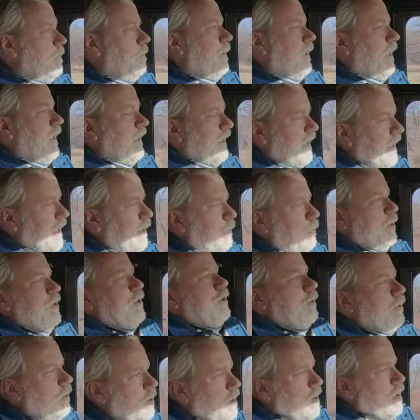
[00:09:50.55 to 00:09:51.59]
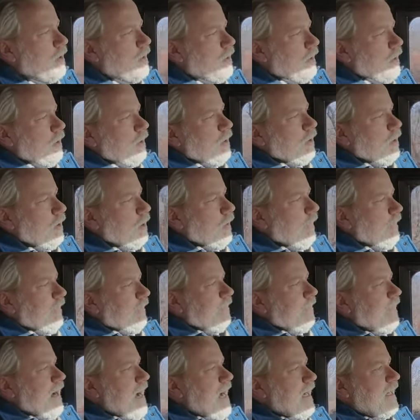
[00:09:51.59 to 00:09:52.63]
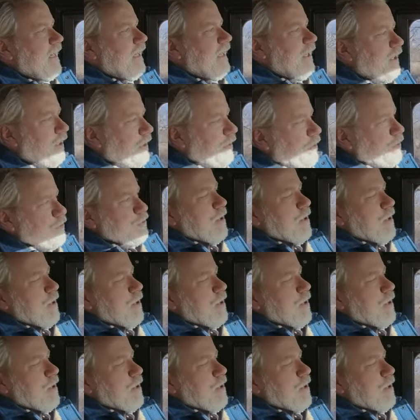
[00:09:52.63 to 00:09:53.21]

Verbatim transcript: But again, when you lock it into the